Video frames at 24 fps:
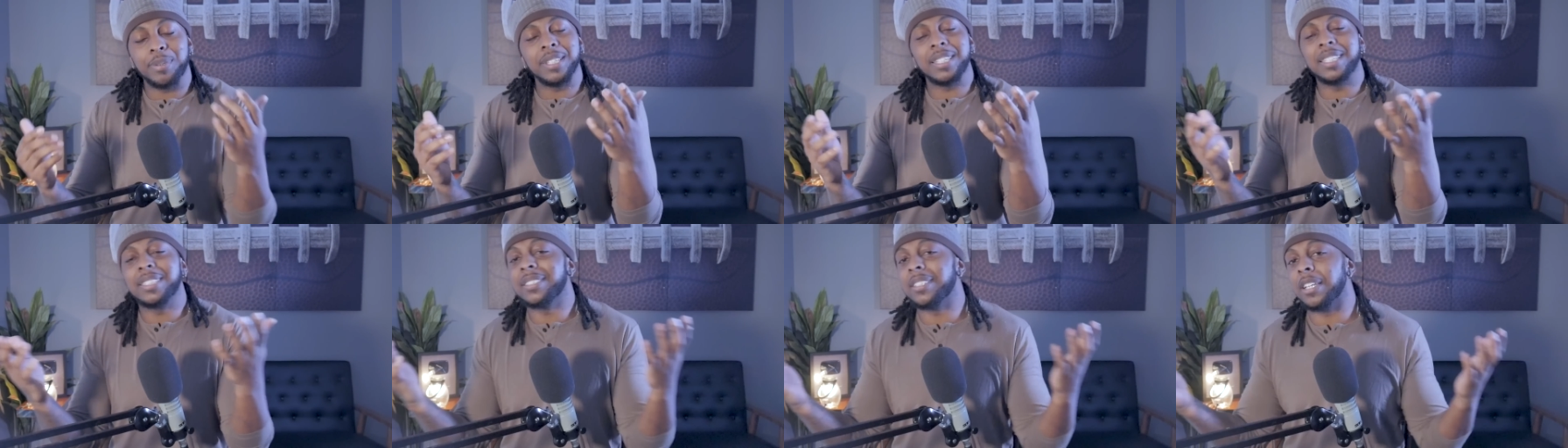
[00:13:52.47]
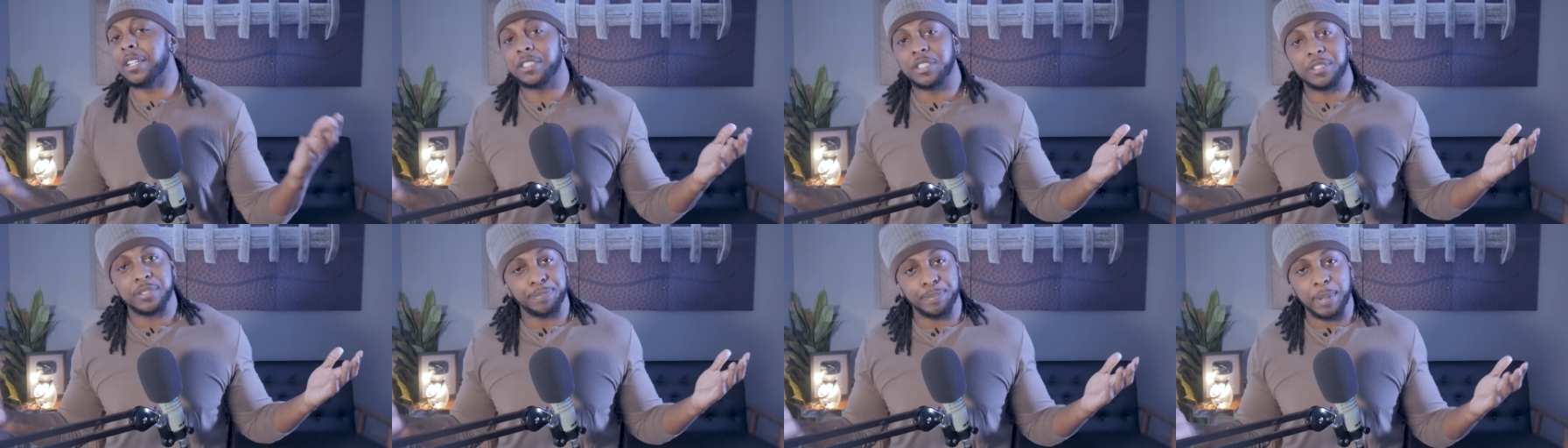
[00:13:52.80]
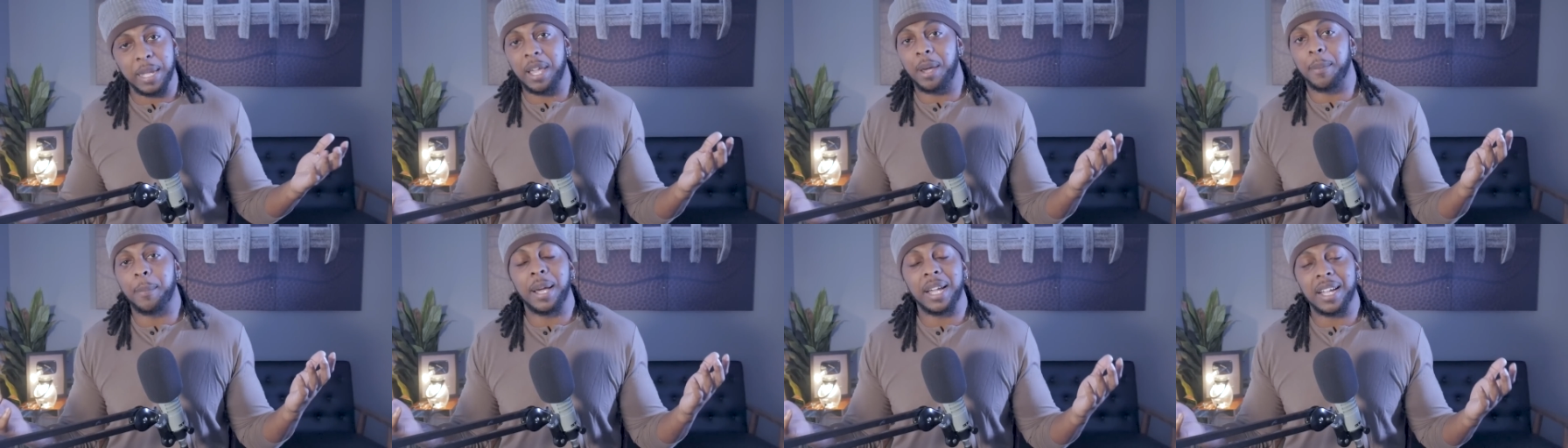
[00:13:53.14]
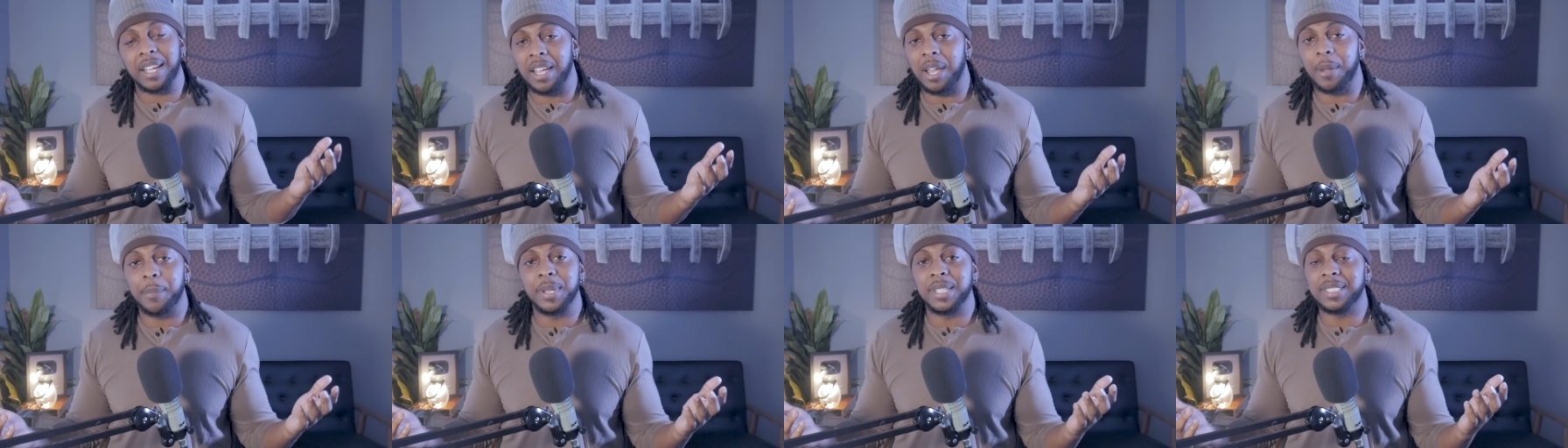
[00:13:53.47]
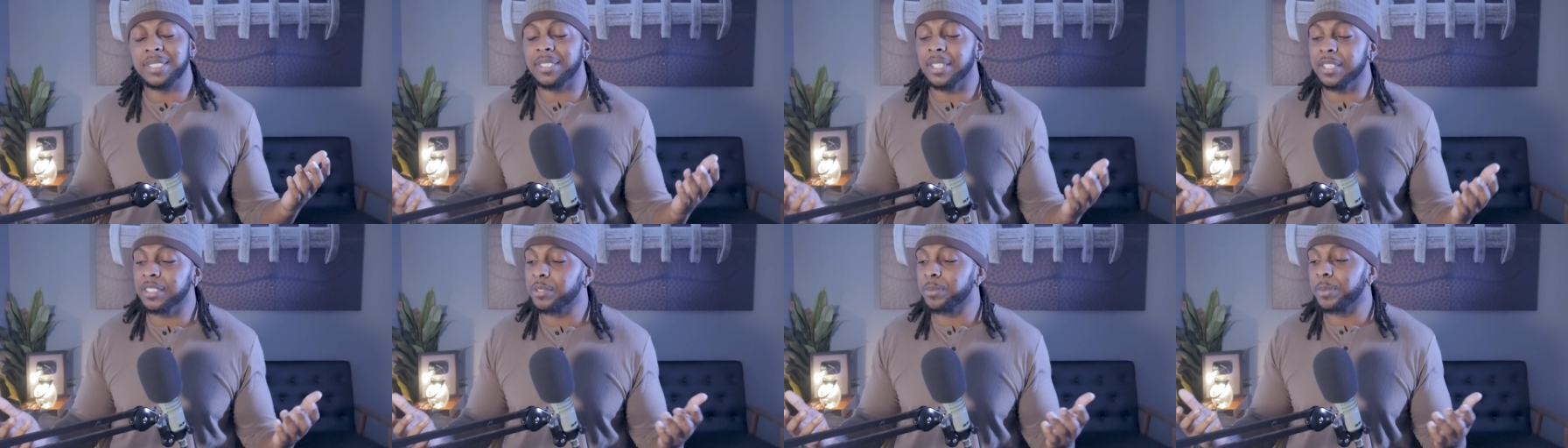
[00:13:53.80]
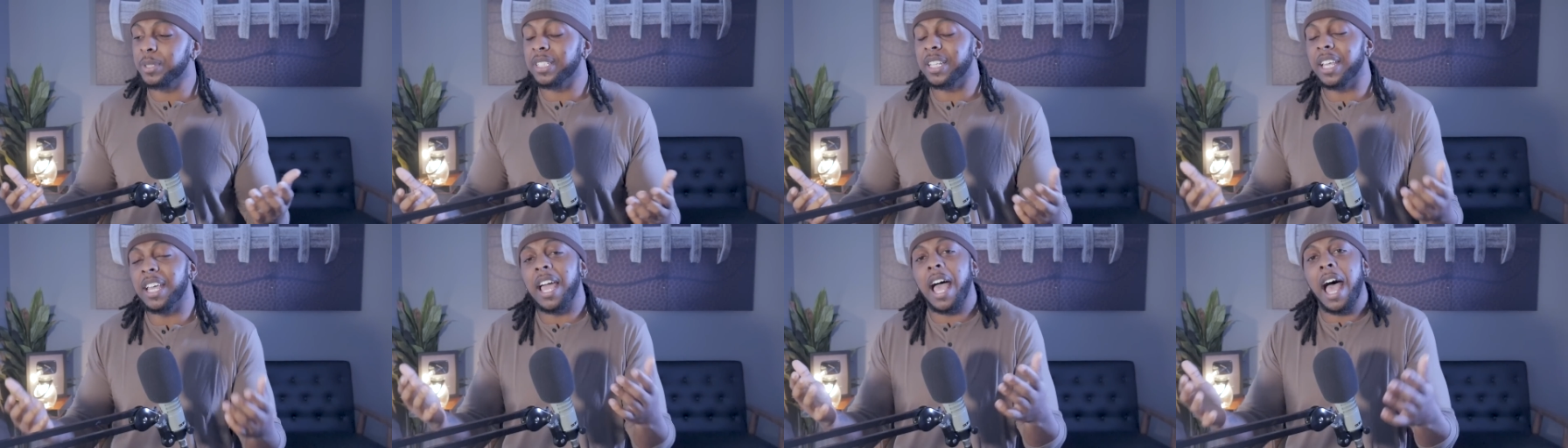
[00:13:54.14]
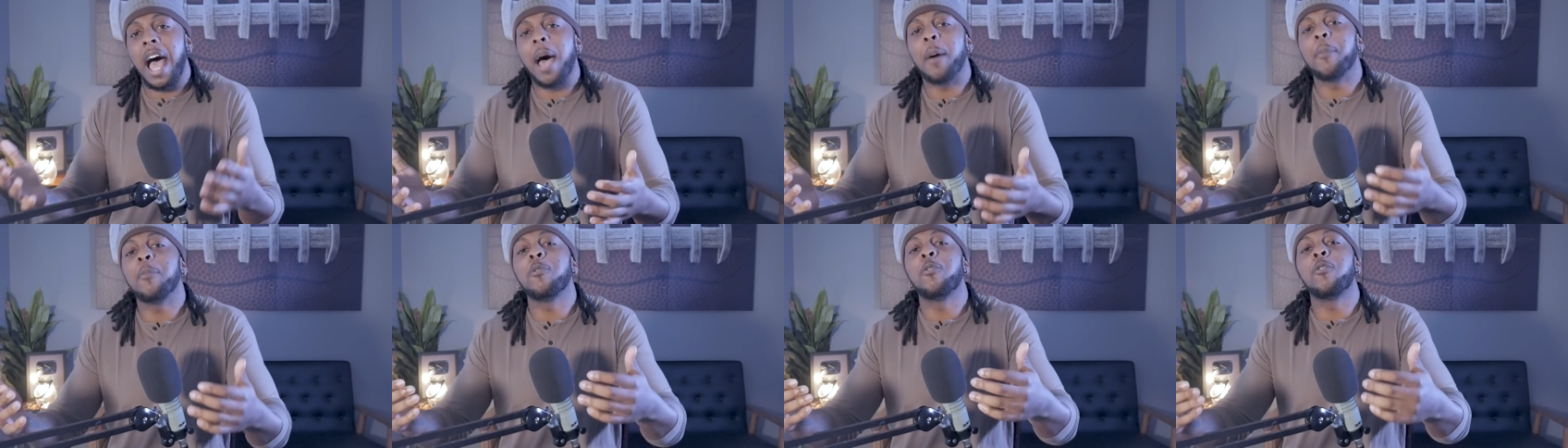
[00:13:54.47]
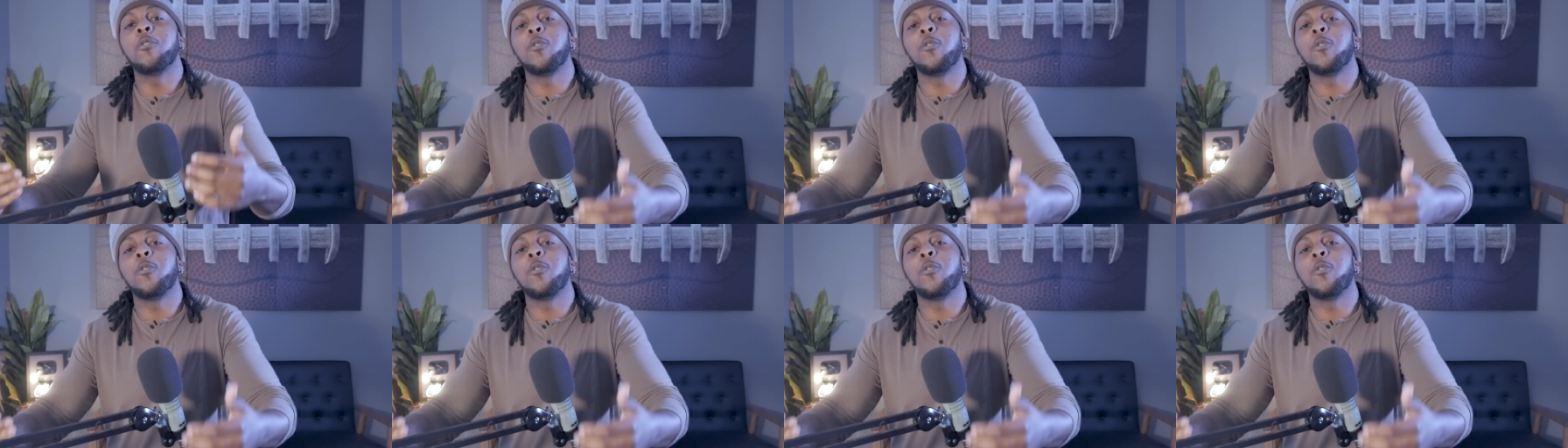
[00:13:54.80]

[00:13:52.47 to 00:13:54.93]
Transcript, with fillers: Please don't spam my comment section with that. I'm